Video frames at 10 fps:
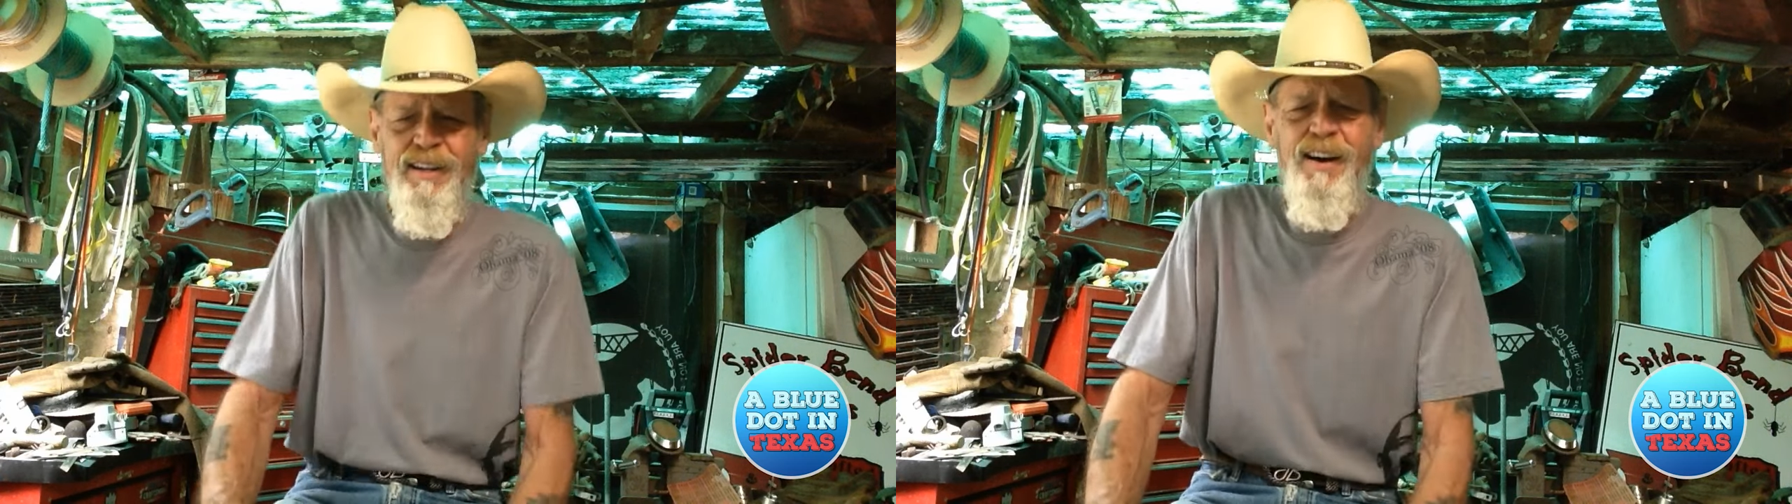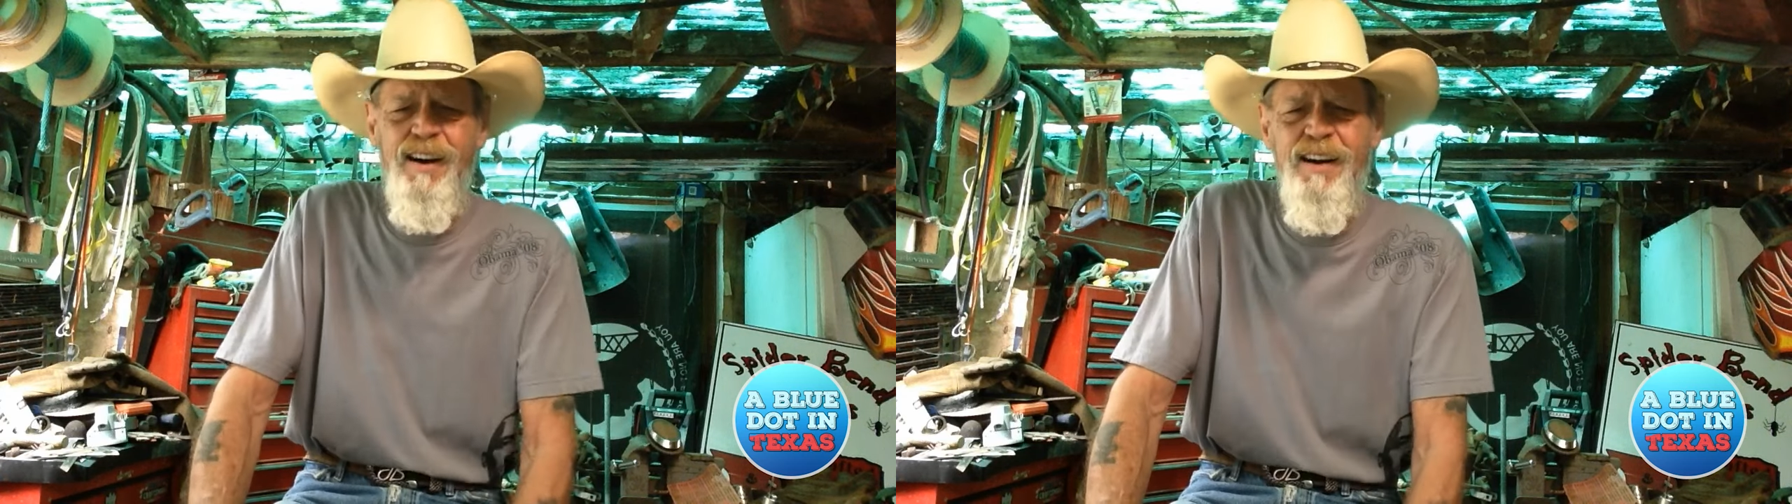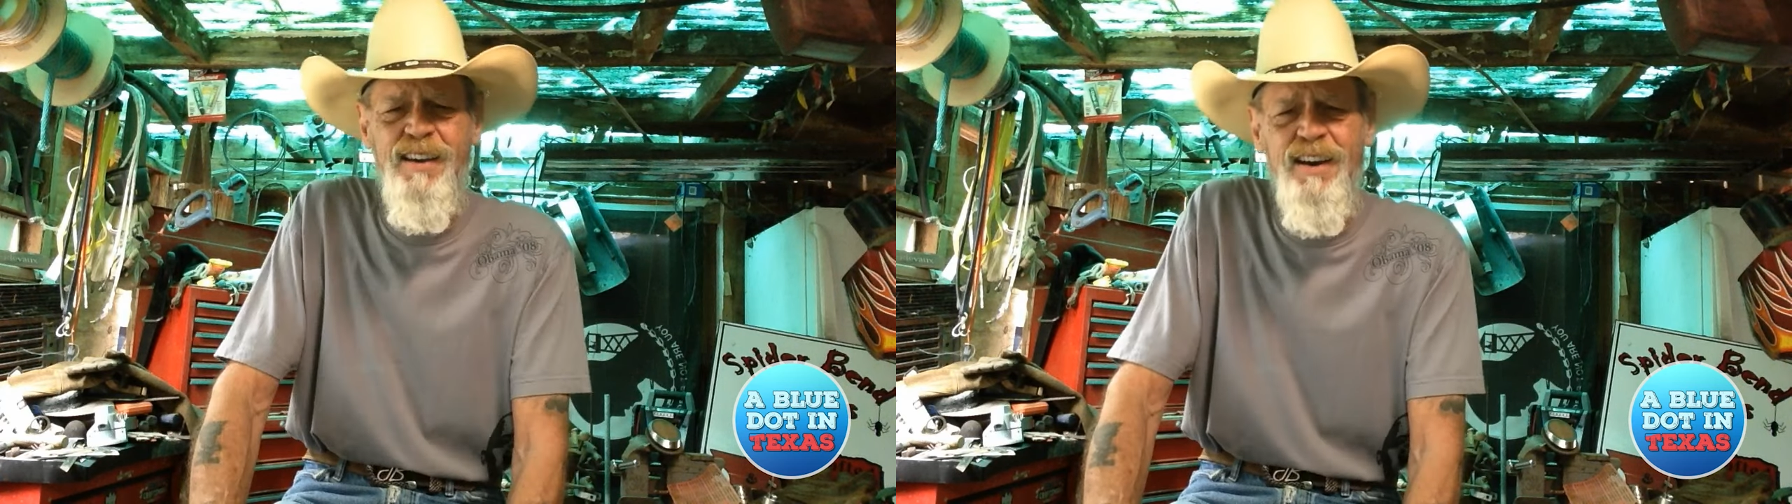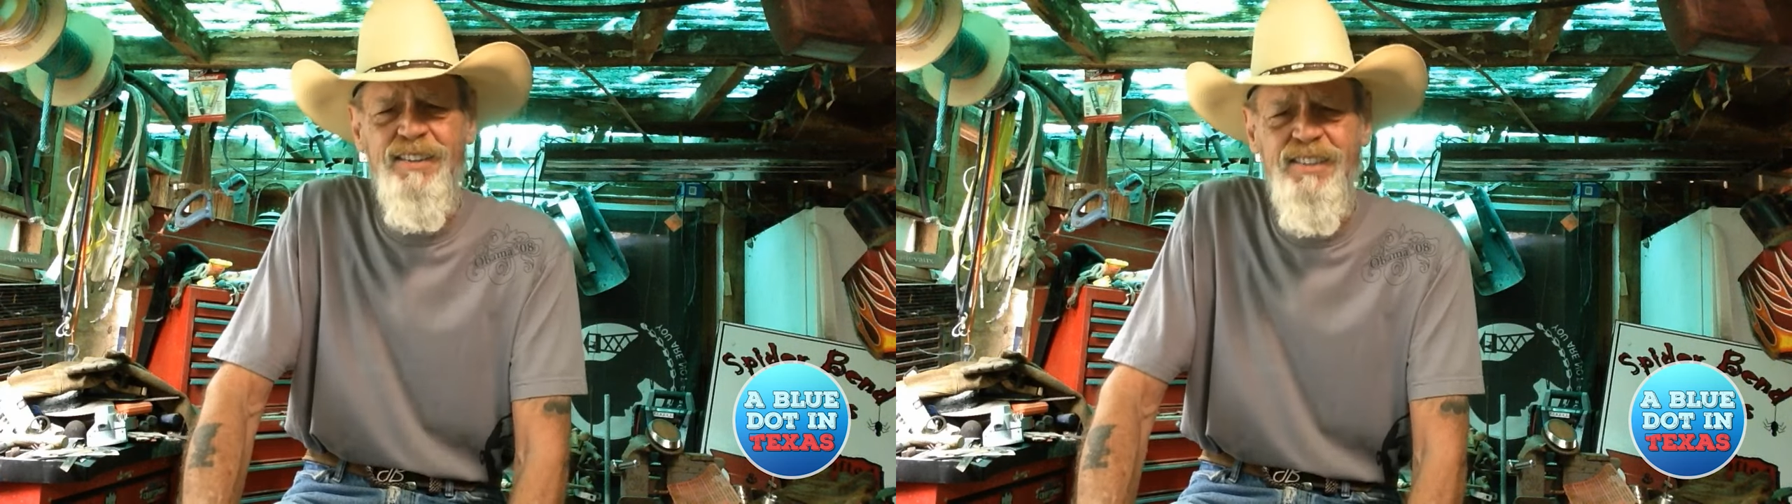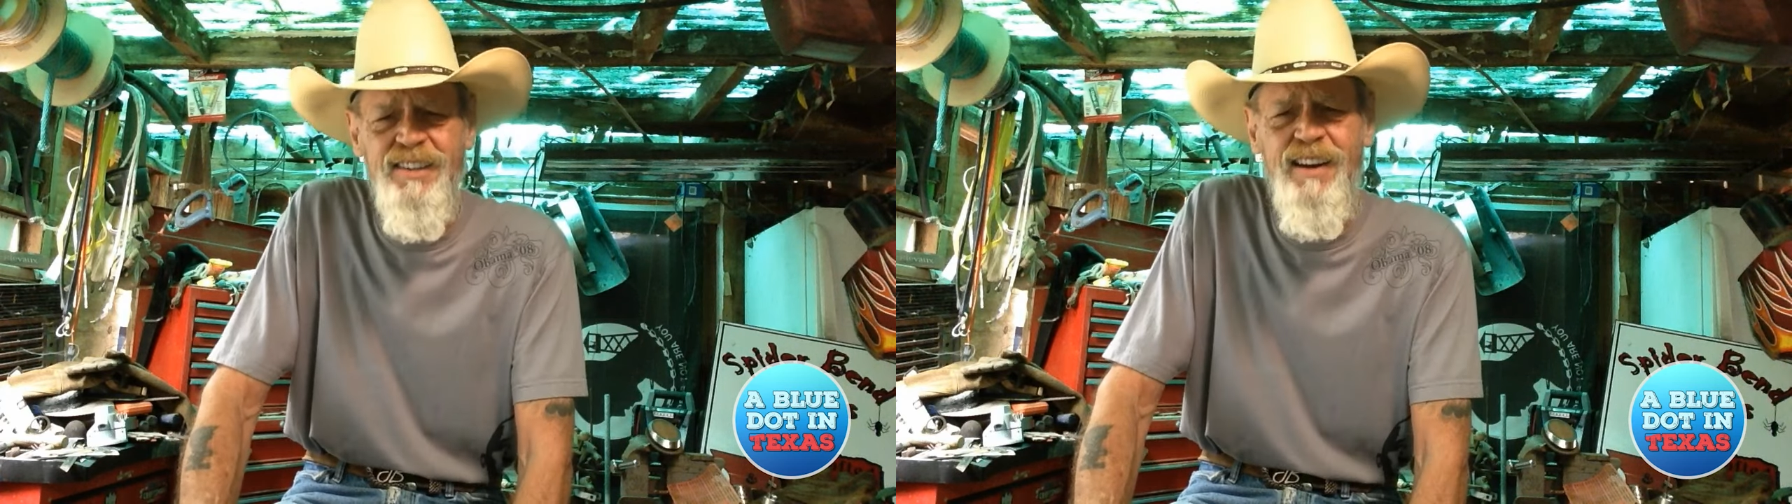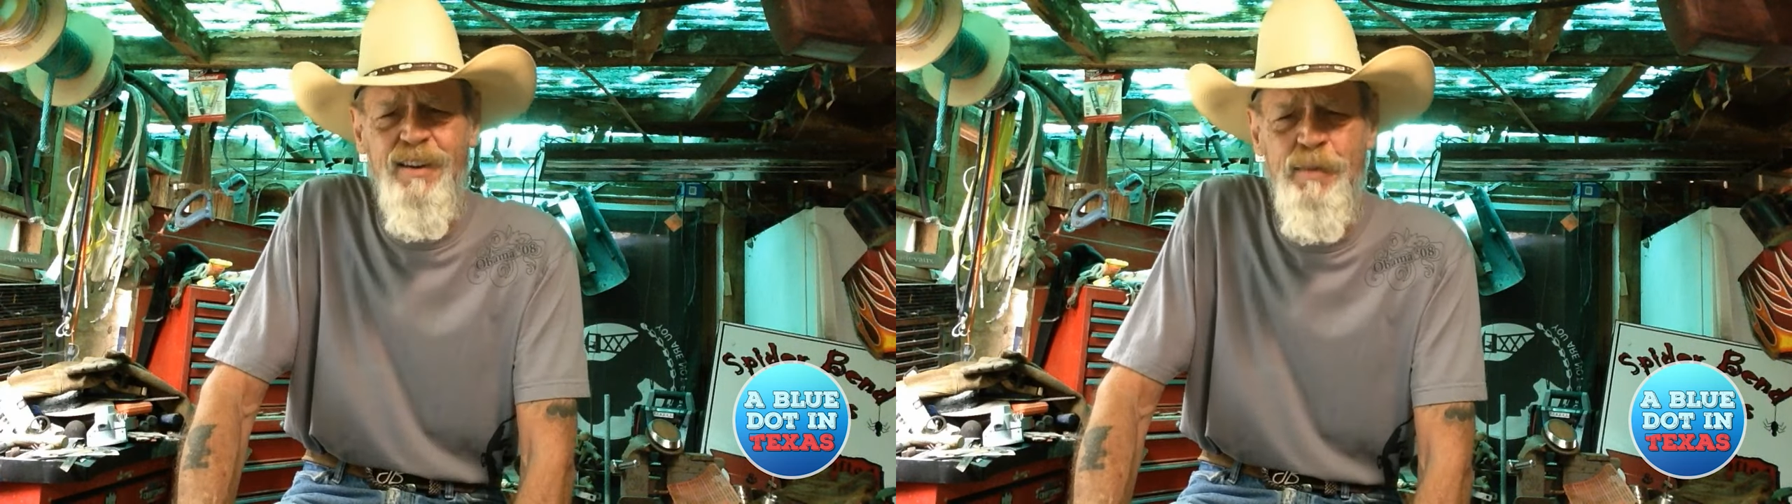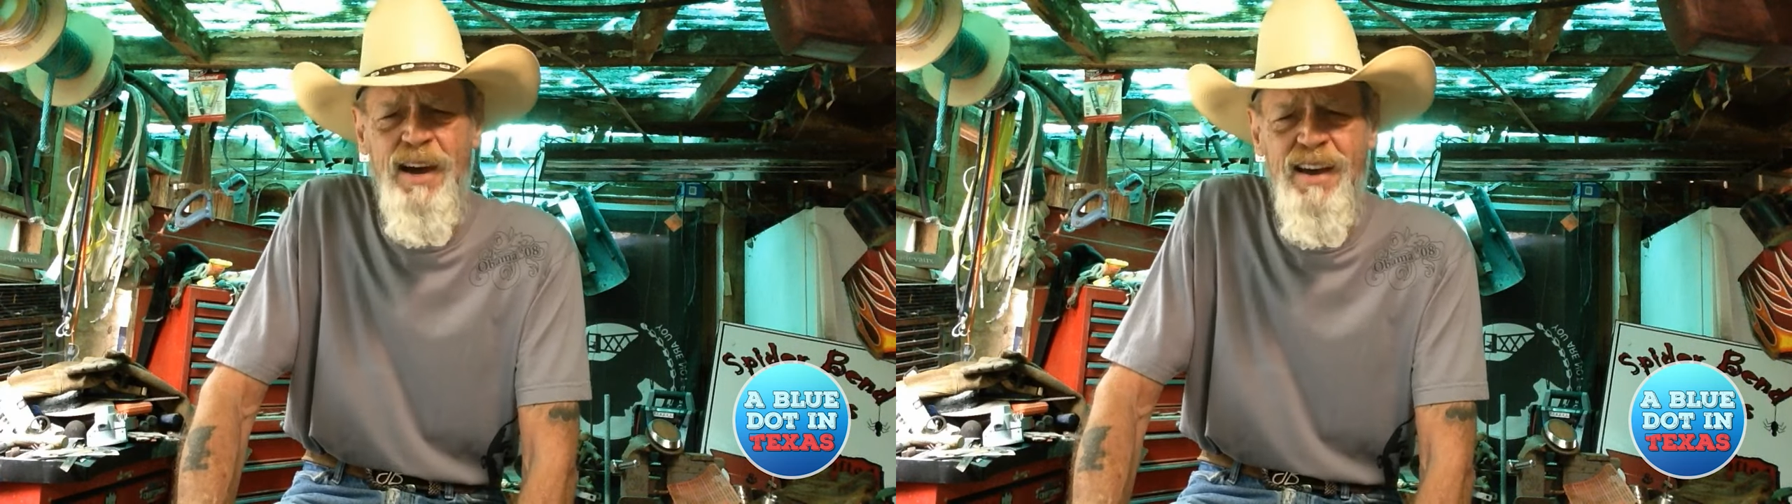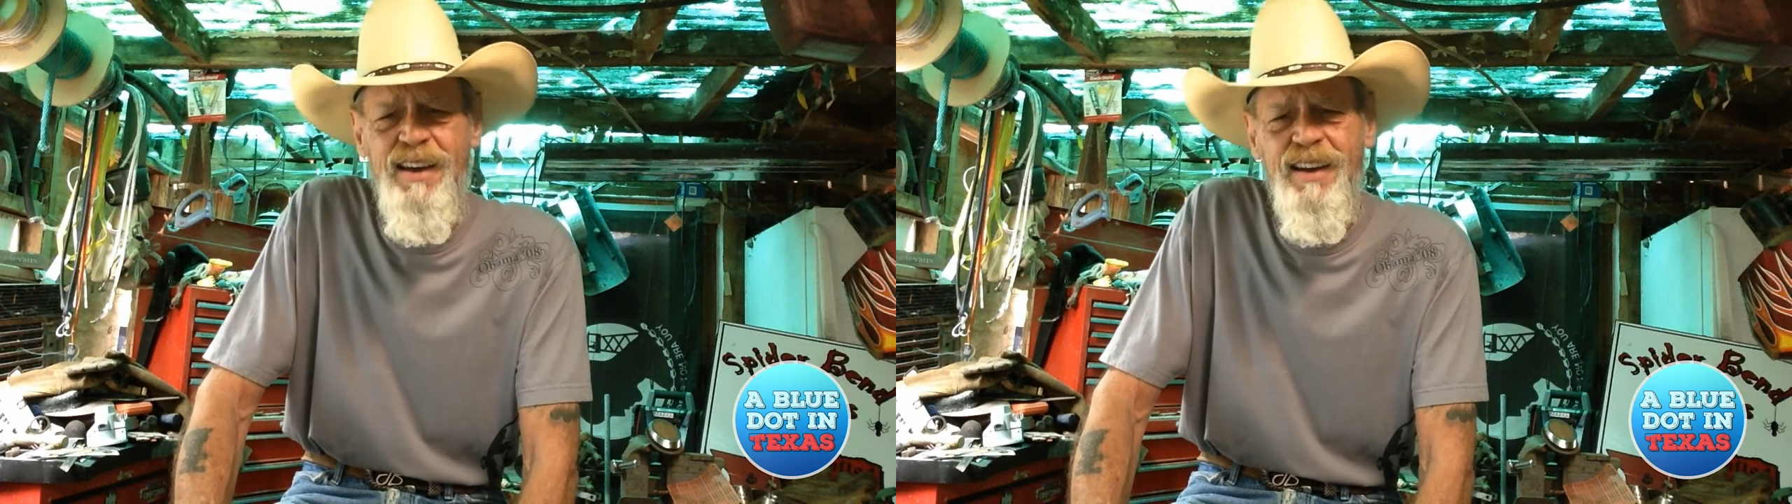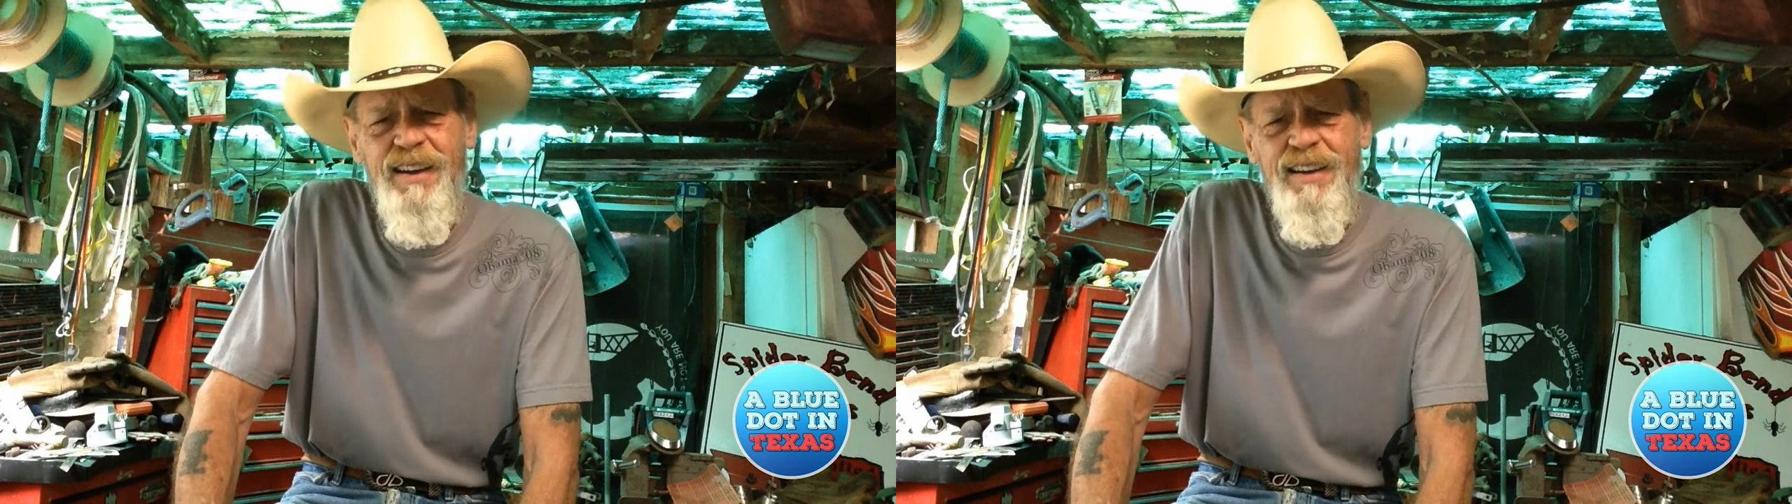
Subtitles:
Are you shitting me?